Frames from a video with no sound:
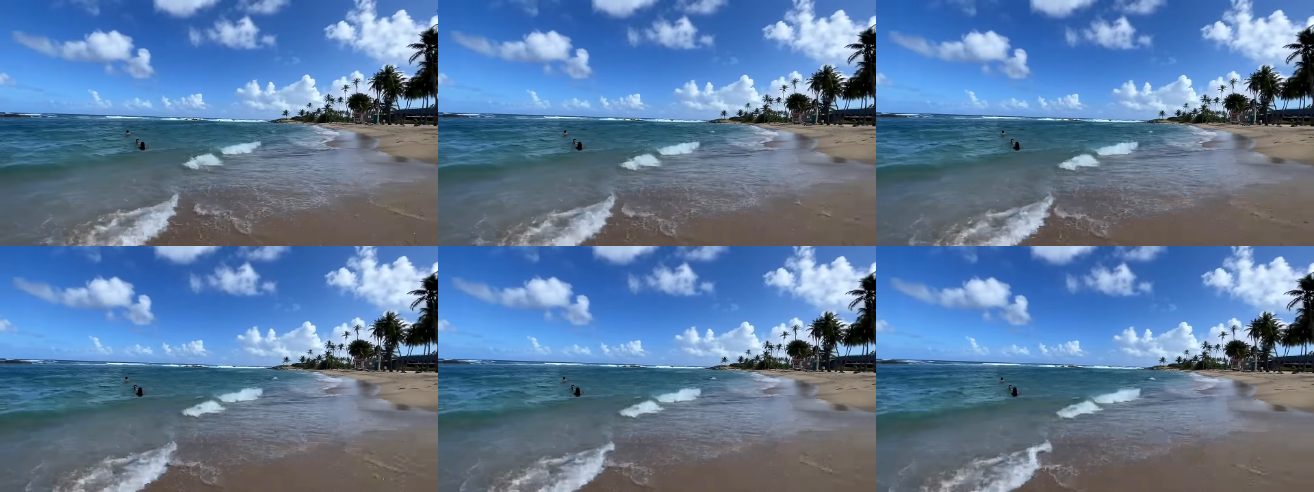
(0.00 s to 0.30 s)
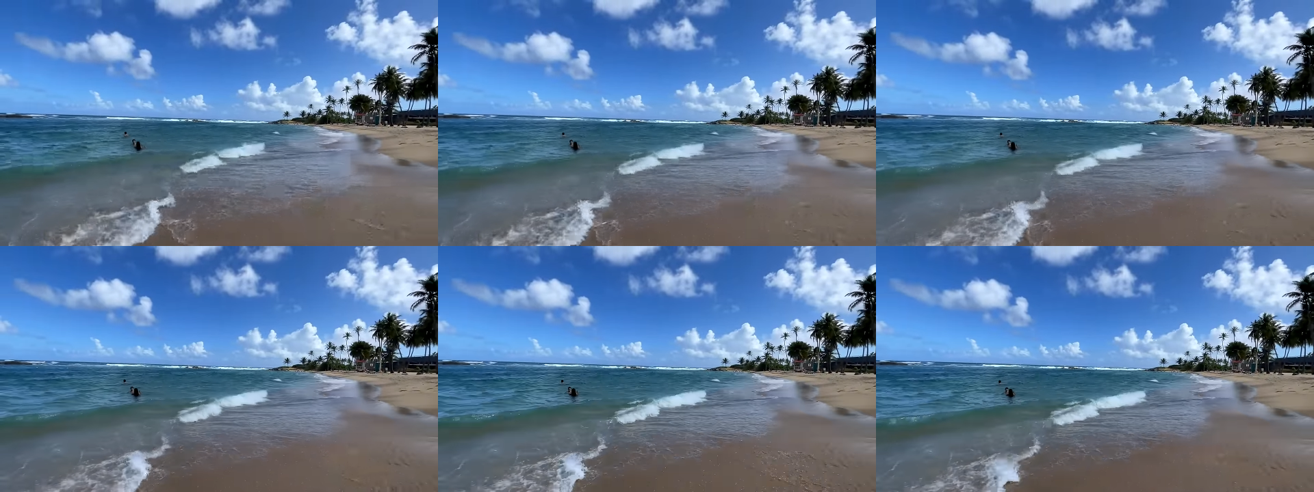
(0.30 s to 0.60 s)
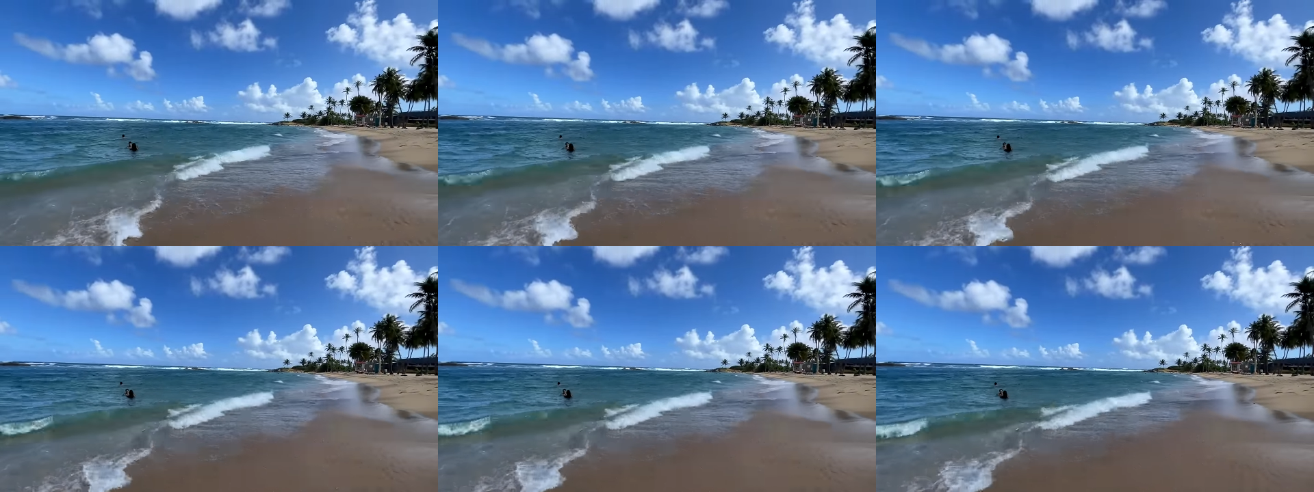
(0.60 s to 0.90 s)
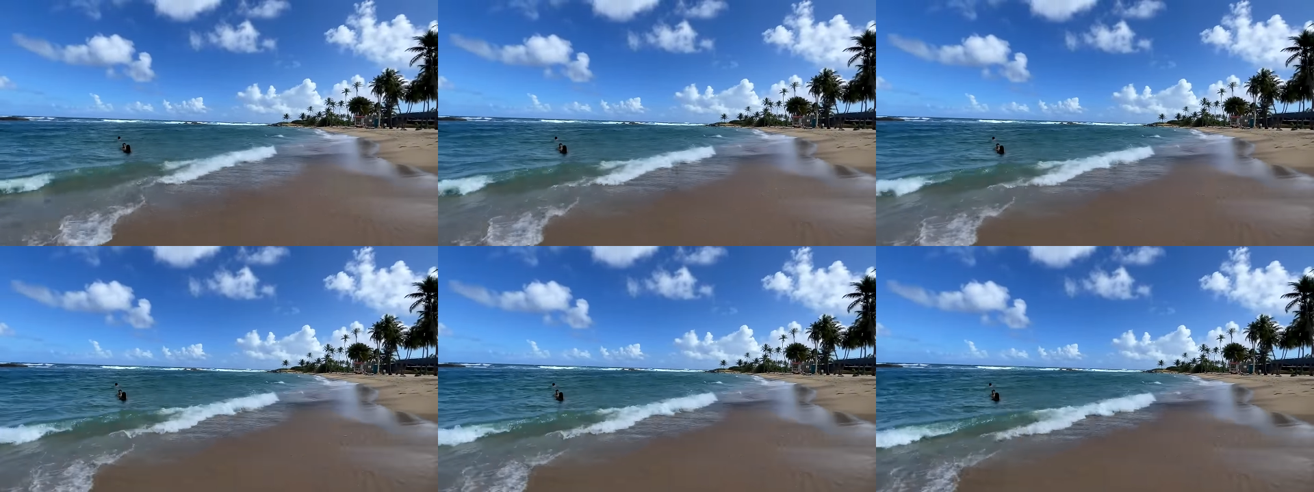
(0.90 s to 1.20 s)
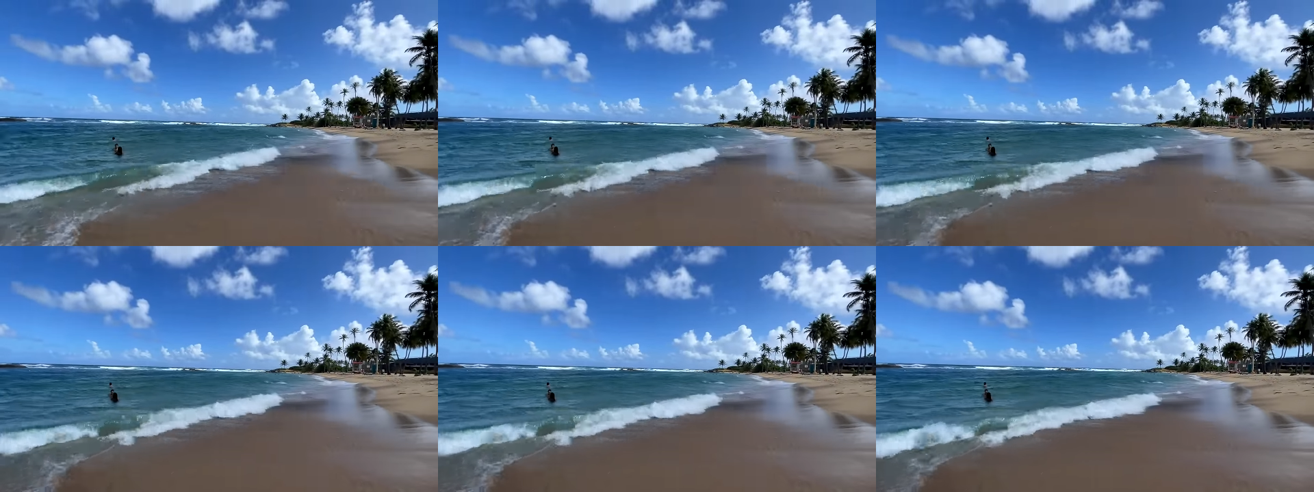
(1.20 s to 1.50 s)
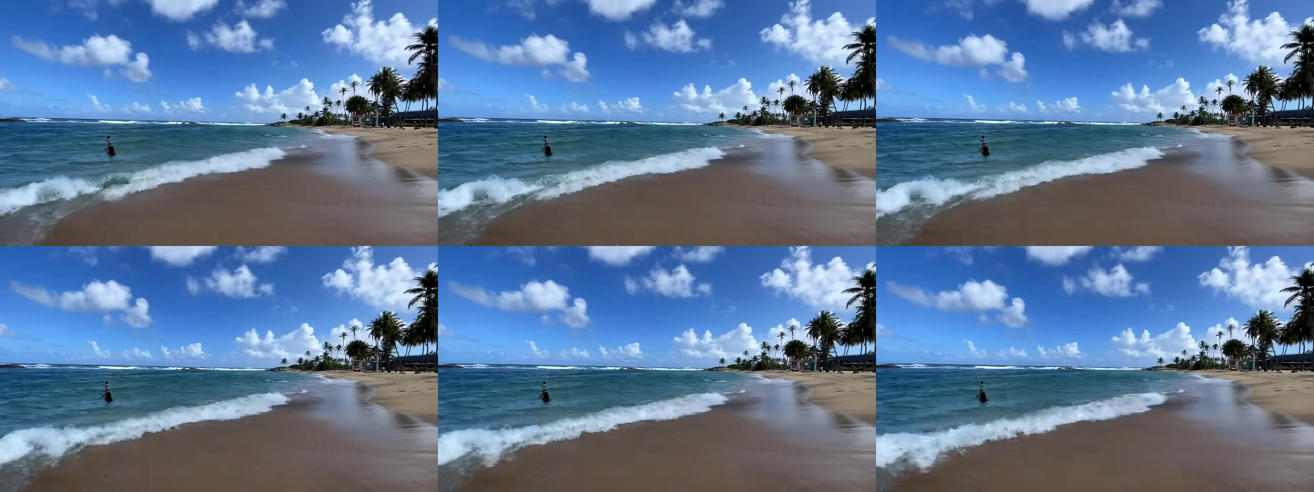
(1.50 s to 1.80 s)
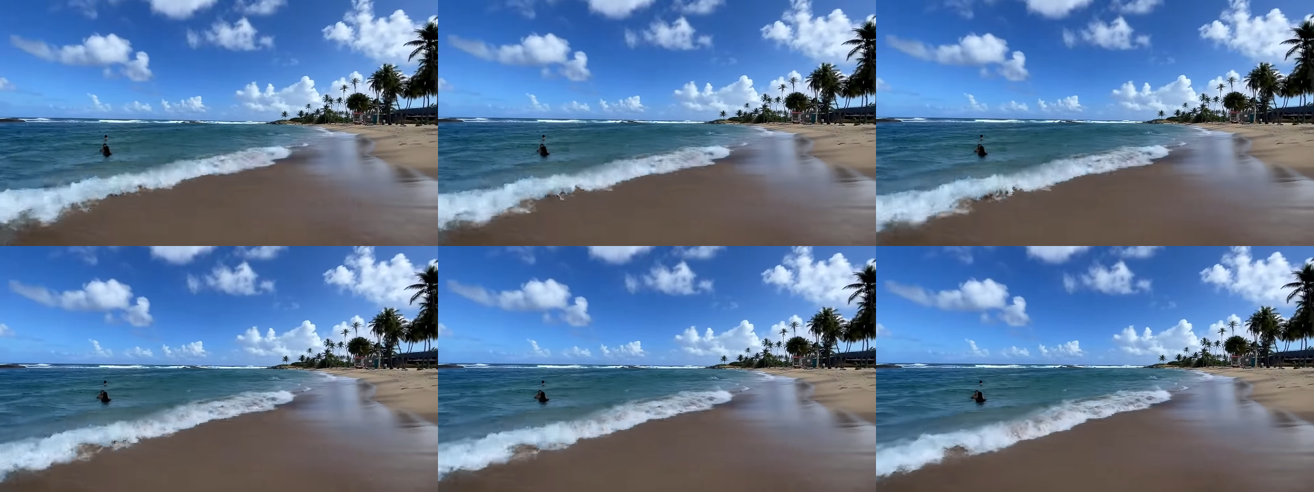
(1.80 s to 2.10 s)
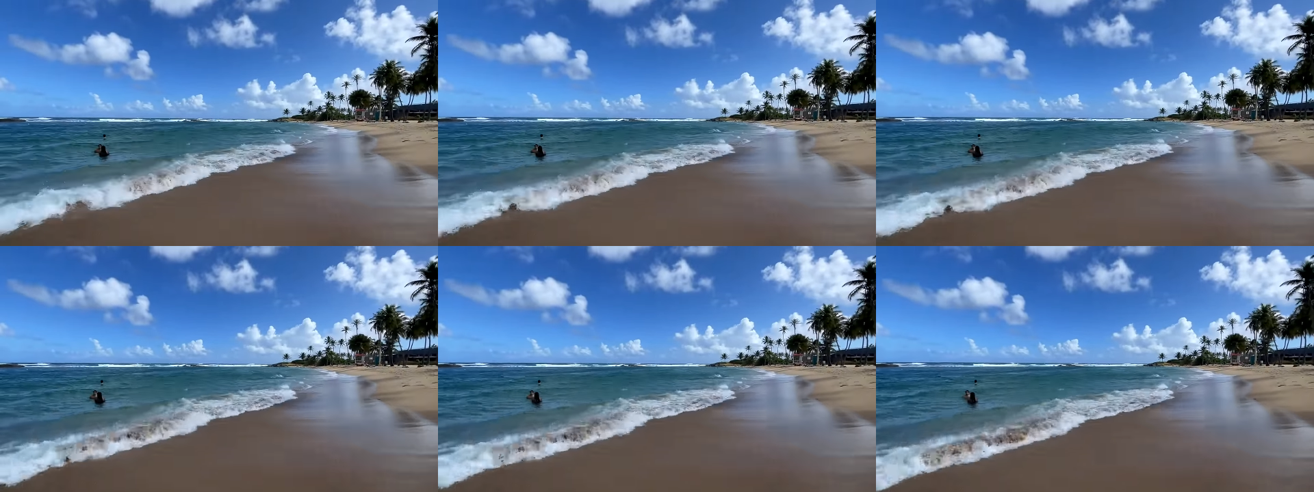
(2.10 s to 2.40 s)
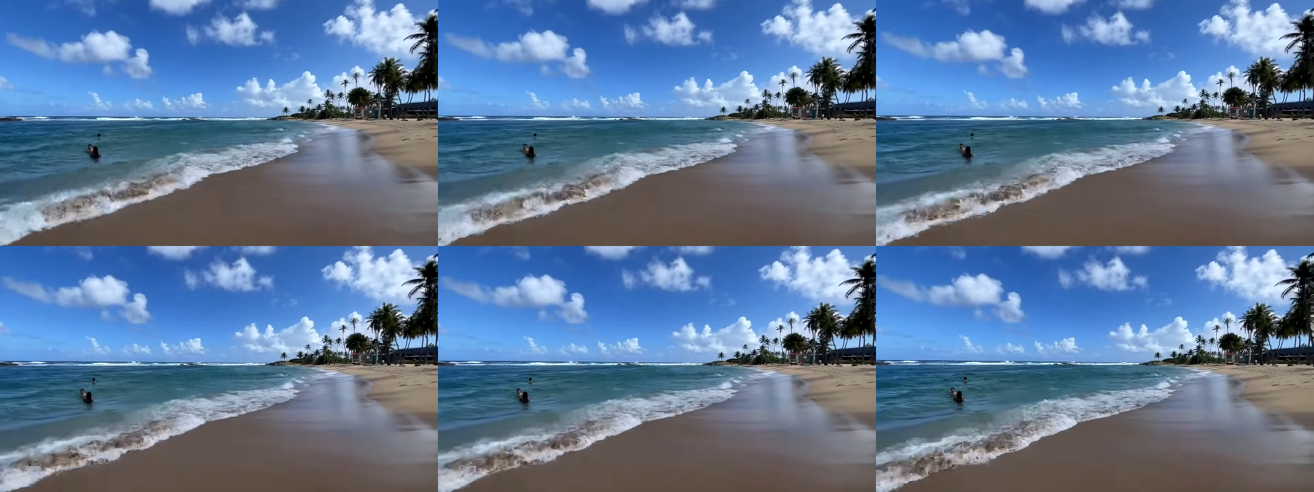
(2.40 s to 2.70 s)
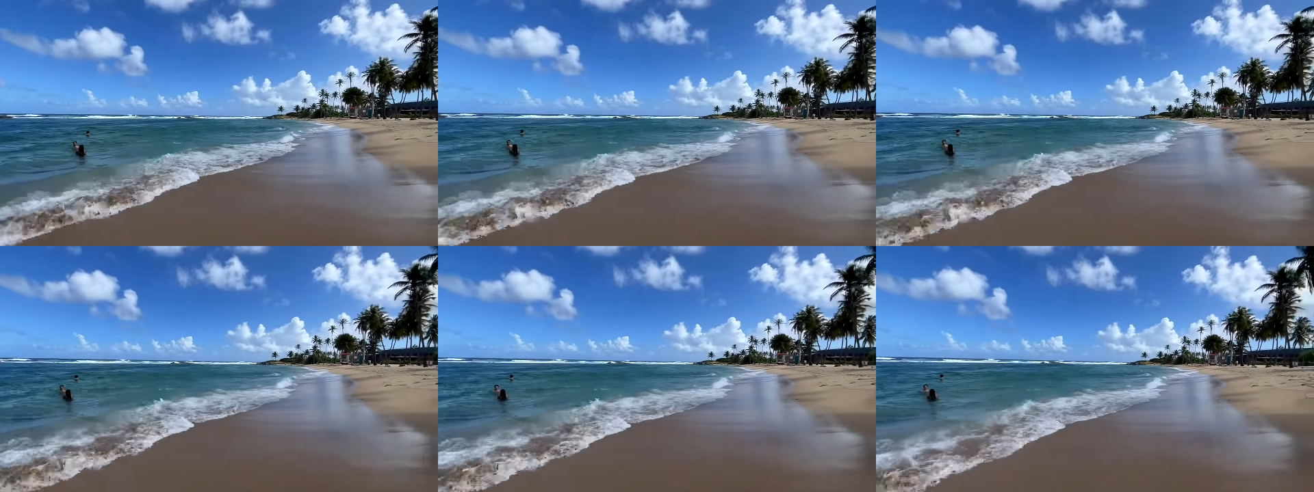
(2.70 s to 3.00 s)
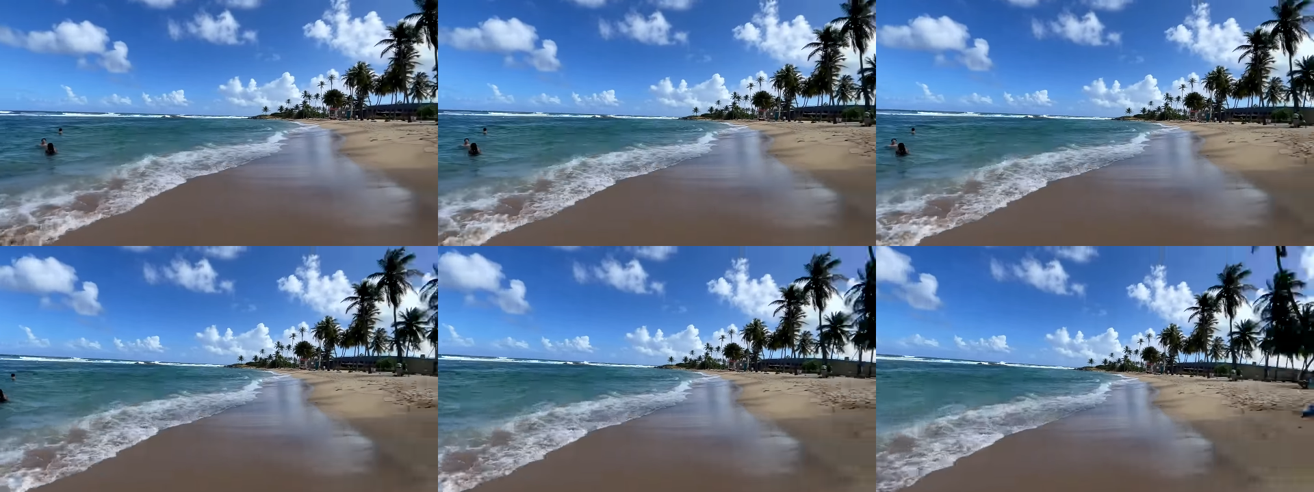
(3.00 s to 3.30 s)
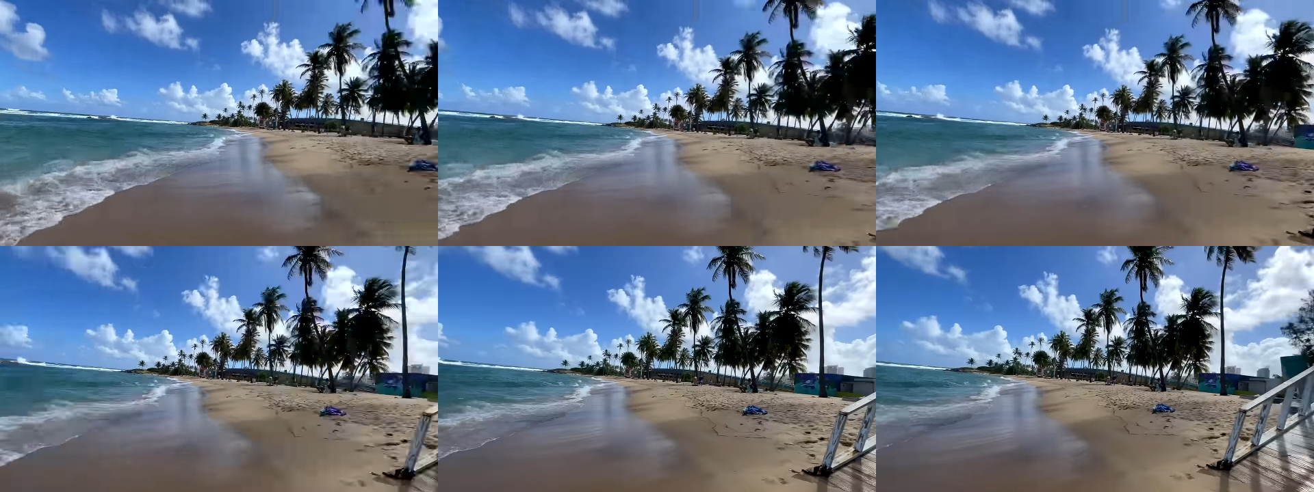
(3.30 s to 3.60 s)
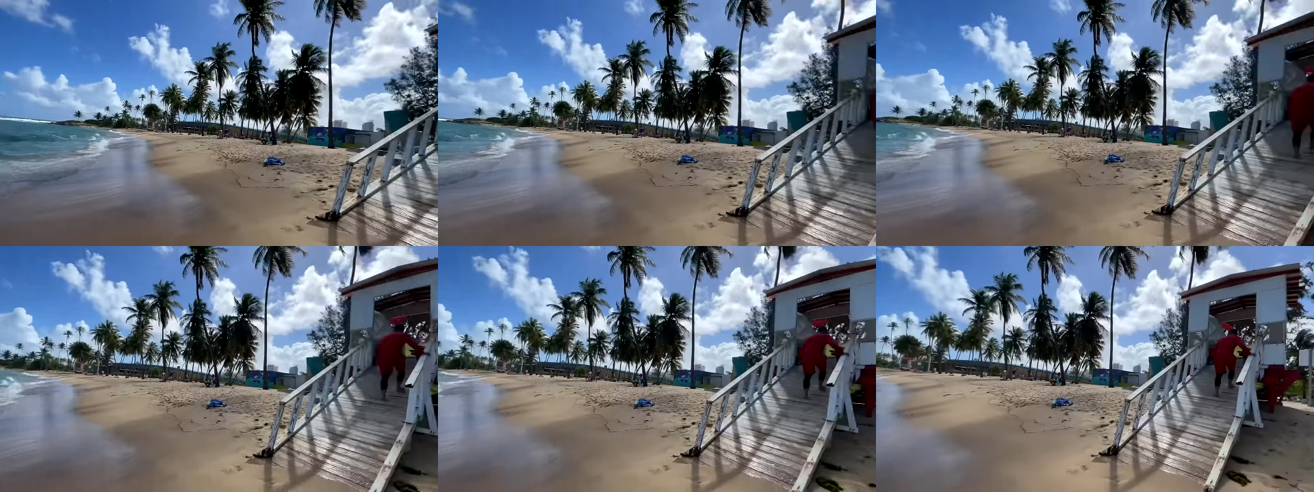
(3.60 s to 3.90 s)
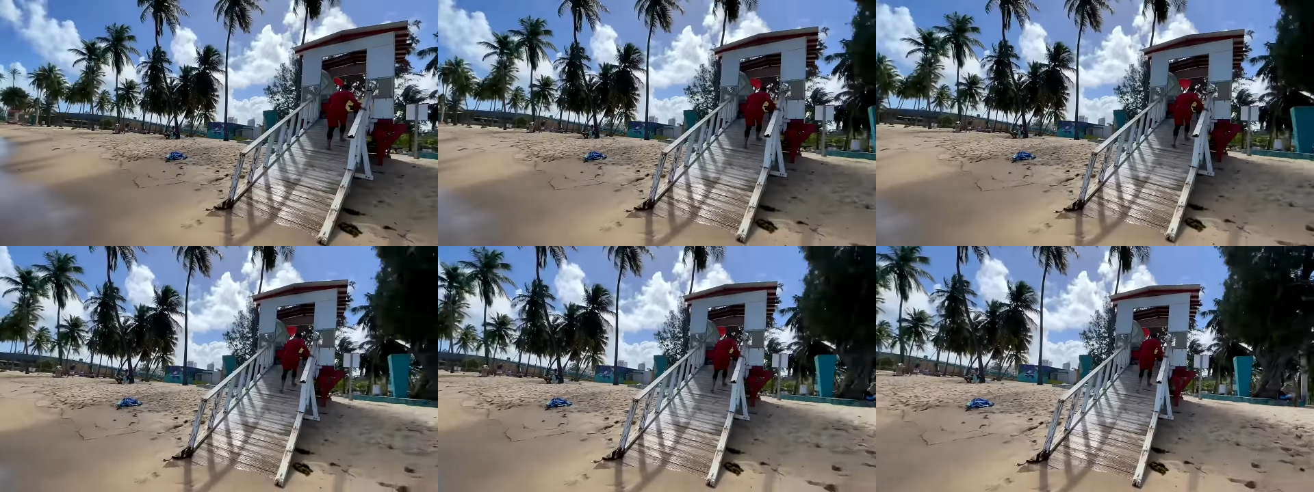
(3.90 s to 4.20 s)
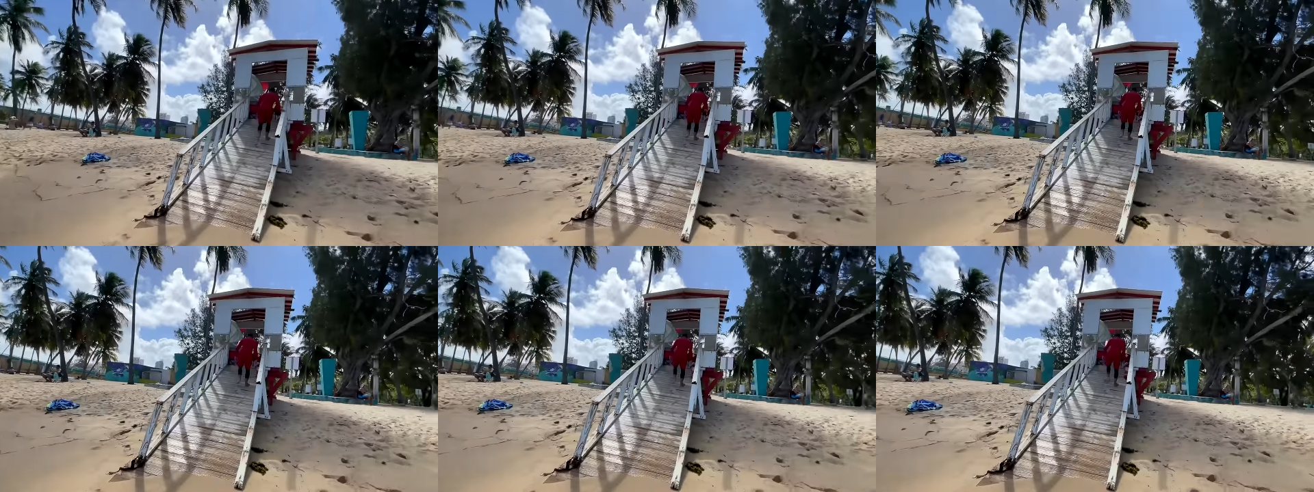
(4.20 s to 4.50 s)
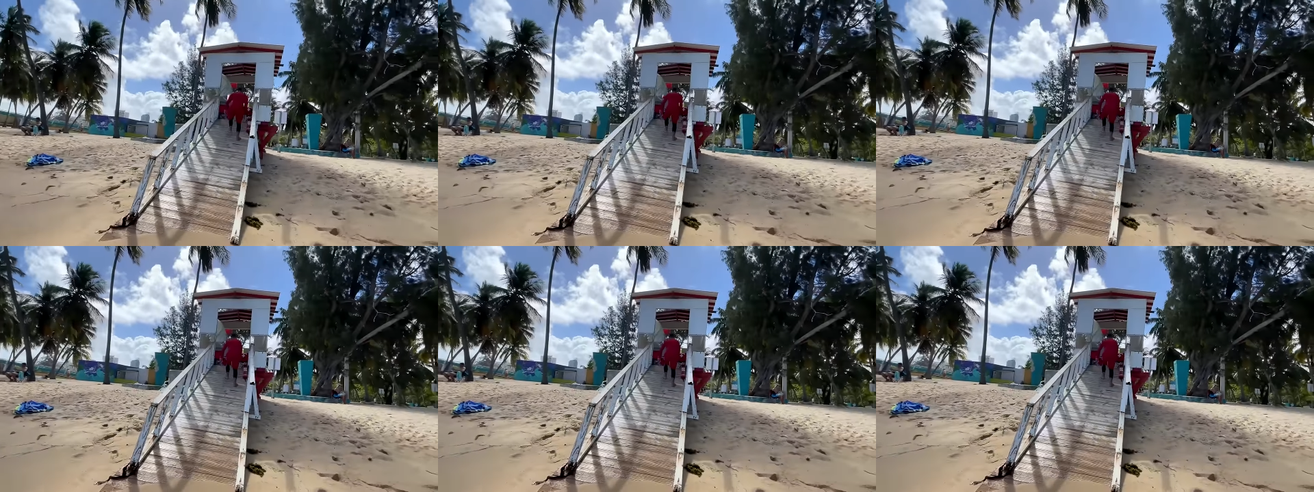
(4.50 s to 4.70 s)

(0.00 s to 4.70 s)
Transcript: [unreadable: no face in view]